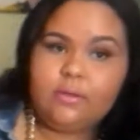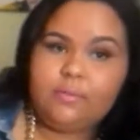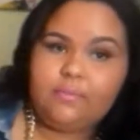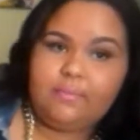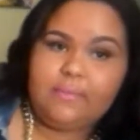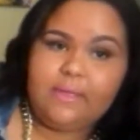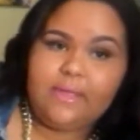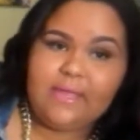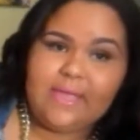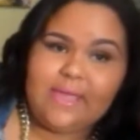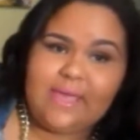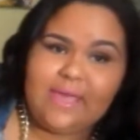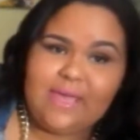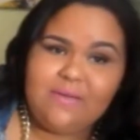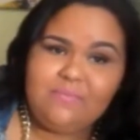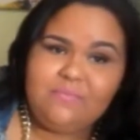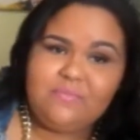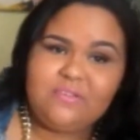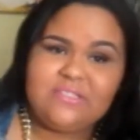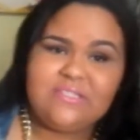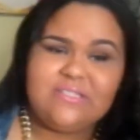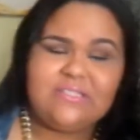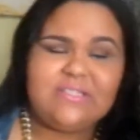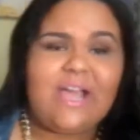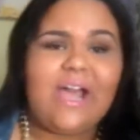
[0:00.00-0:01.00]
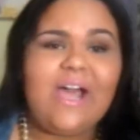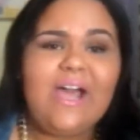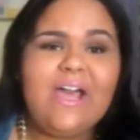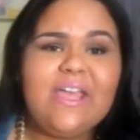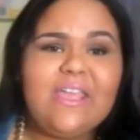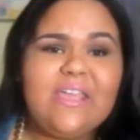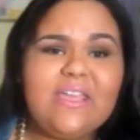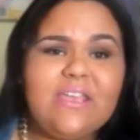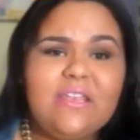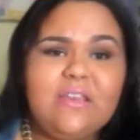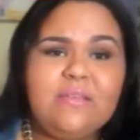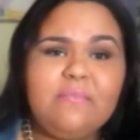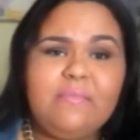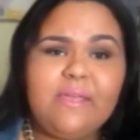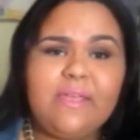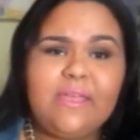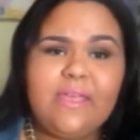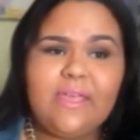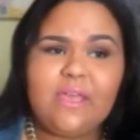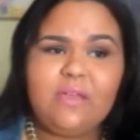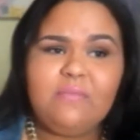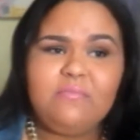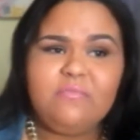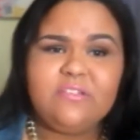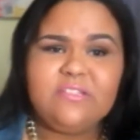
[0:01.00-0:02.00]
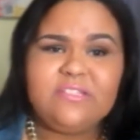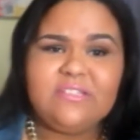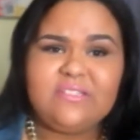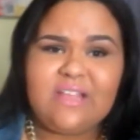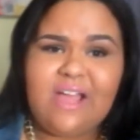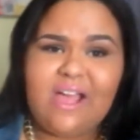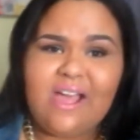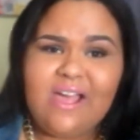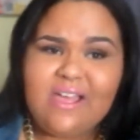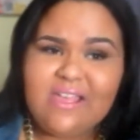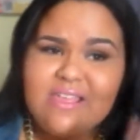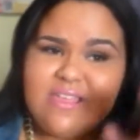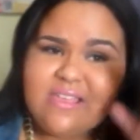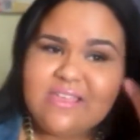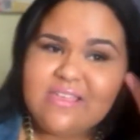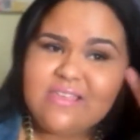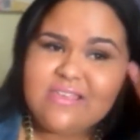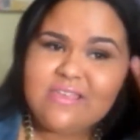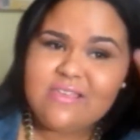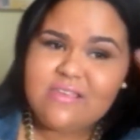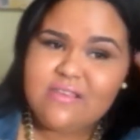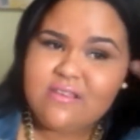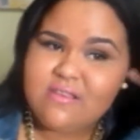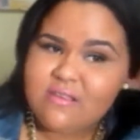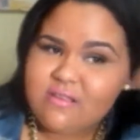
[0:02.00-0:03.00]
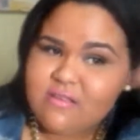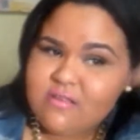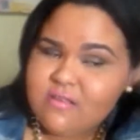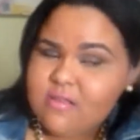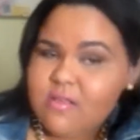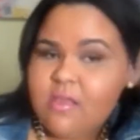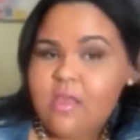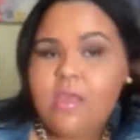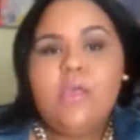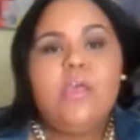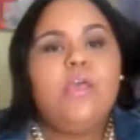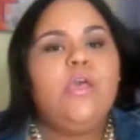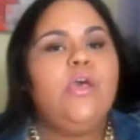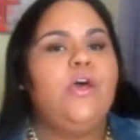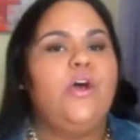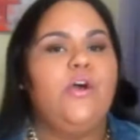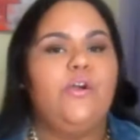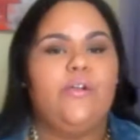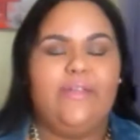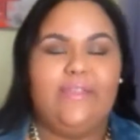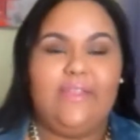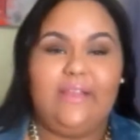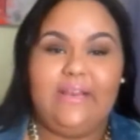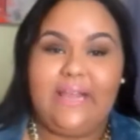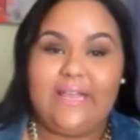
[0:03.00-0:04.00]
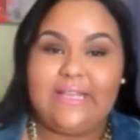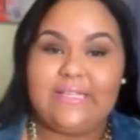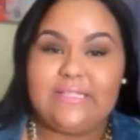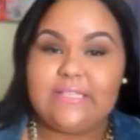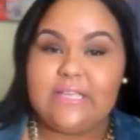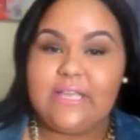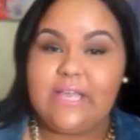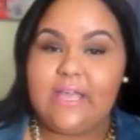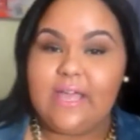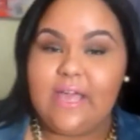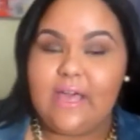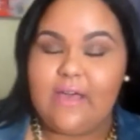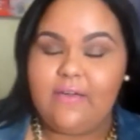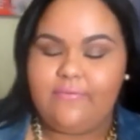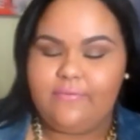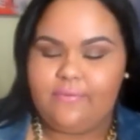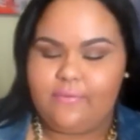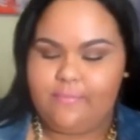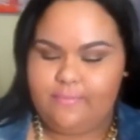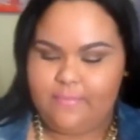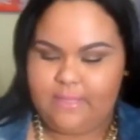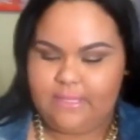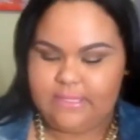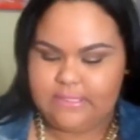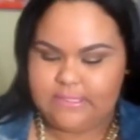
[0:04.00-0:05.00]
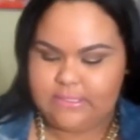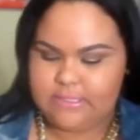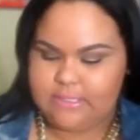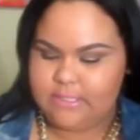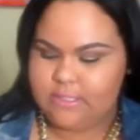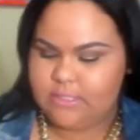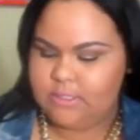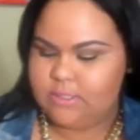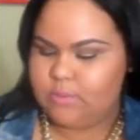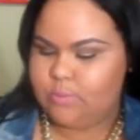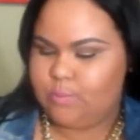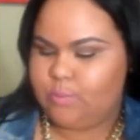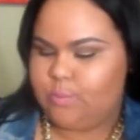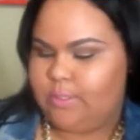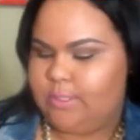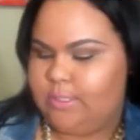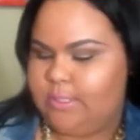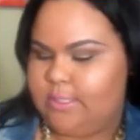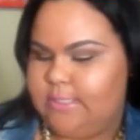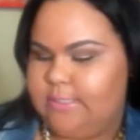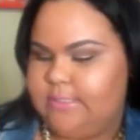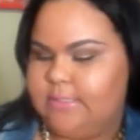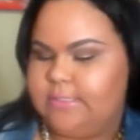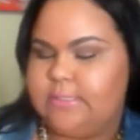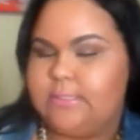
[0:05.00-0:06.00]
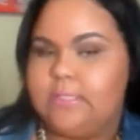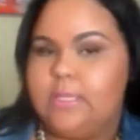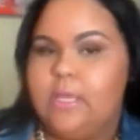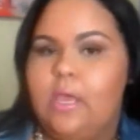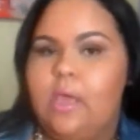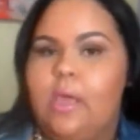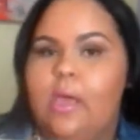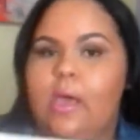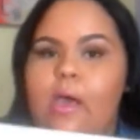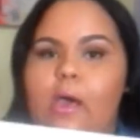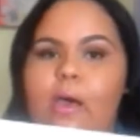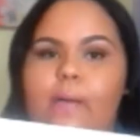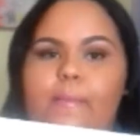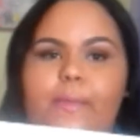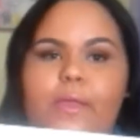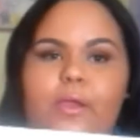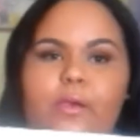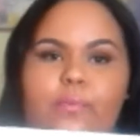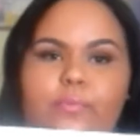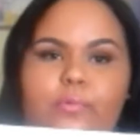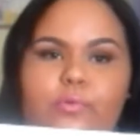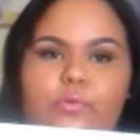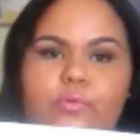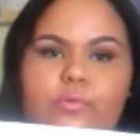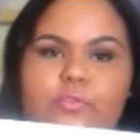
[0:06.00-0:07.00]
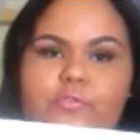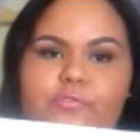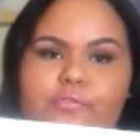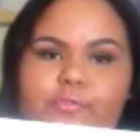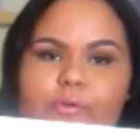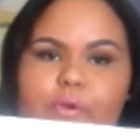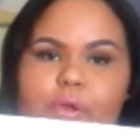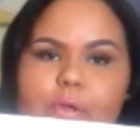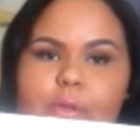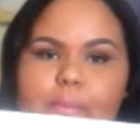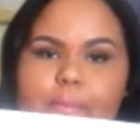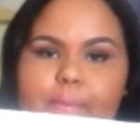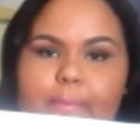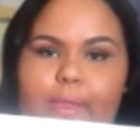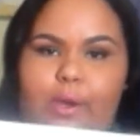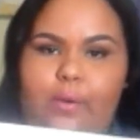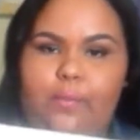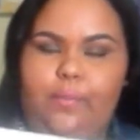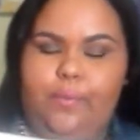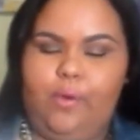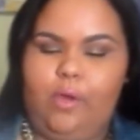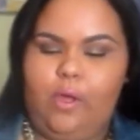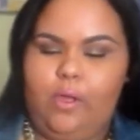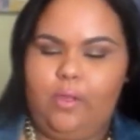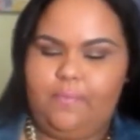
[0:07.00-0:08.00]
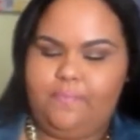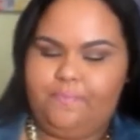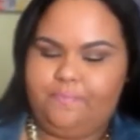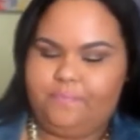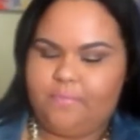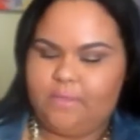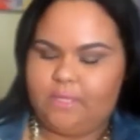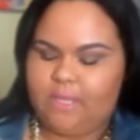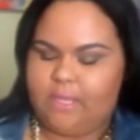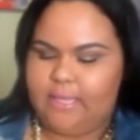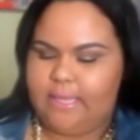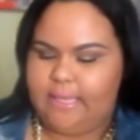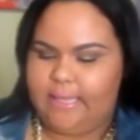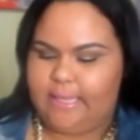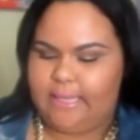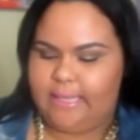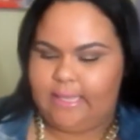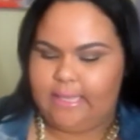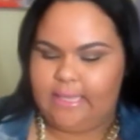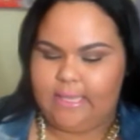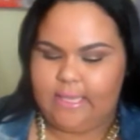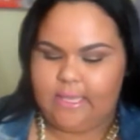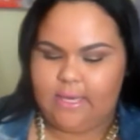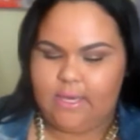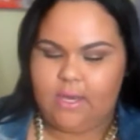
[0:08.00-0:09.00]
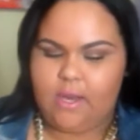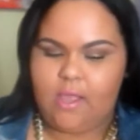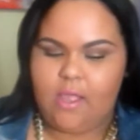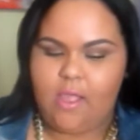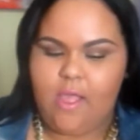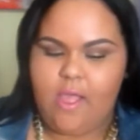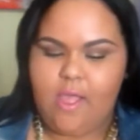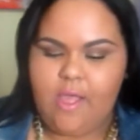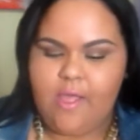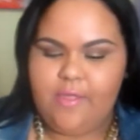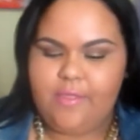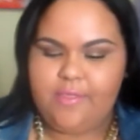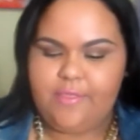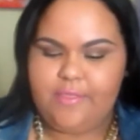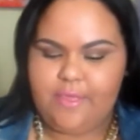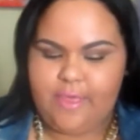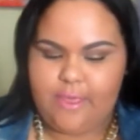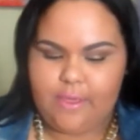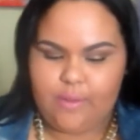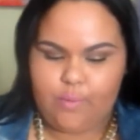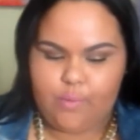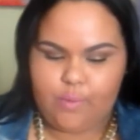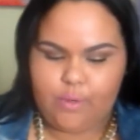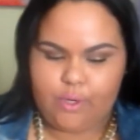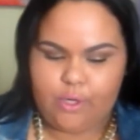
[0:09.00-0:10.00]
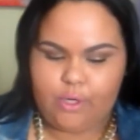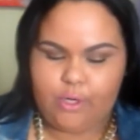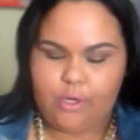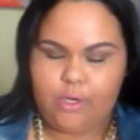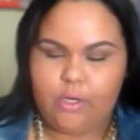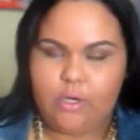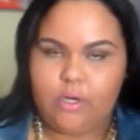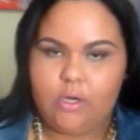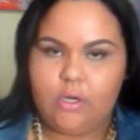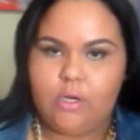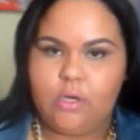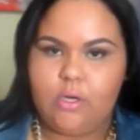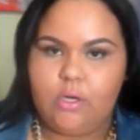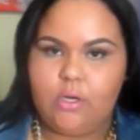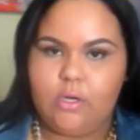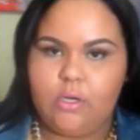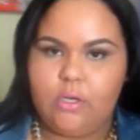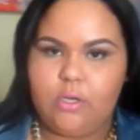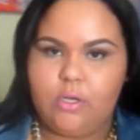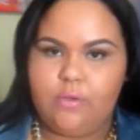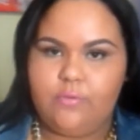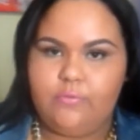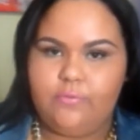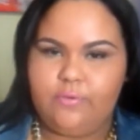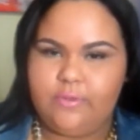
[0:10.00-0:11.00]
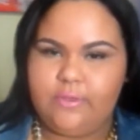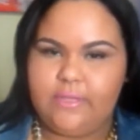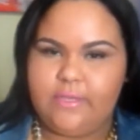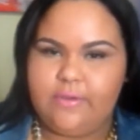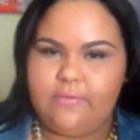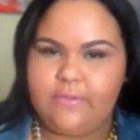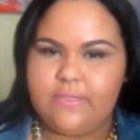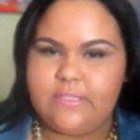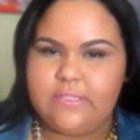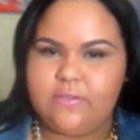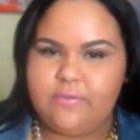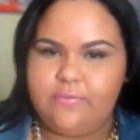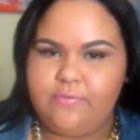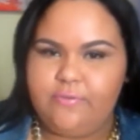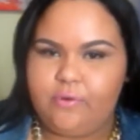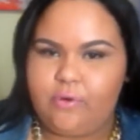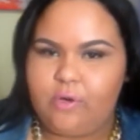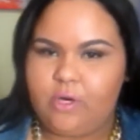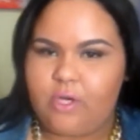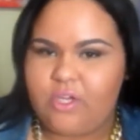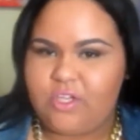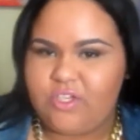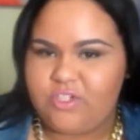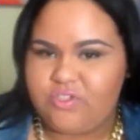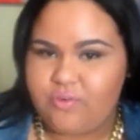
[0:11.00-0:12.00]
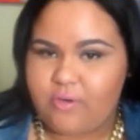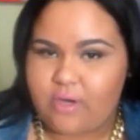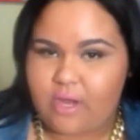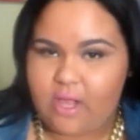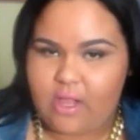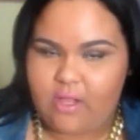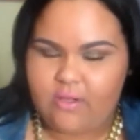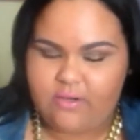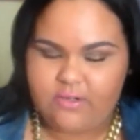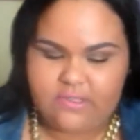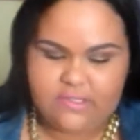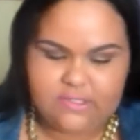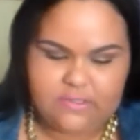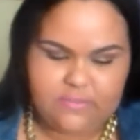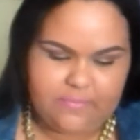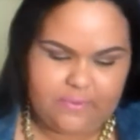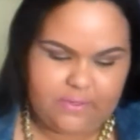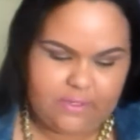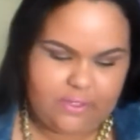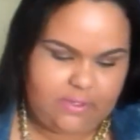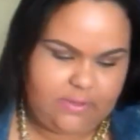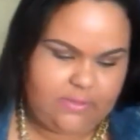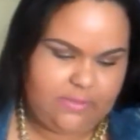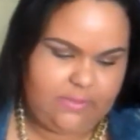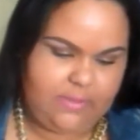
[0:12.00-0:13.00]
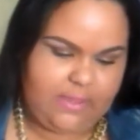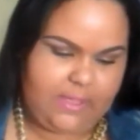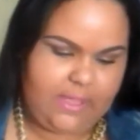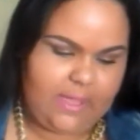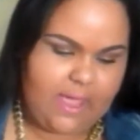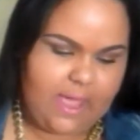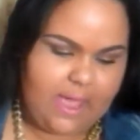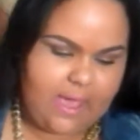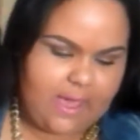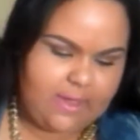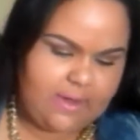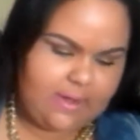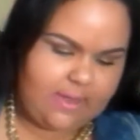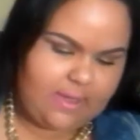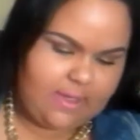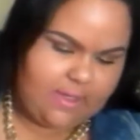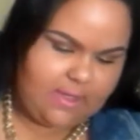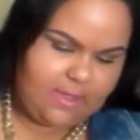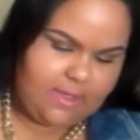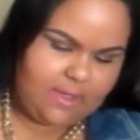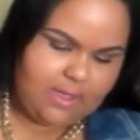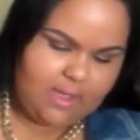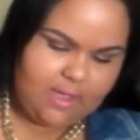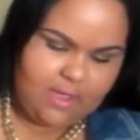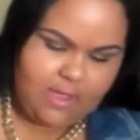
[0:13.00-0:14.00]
My camera's dying, my camera's dying. Okay, the last thing I got from Macy's was a pair of boots from Bear Paw, and they were they retail for a hundred dollars, but they had a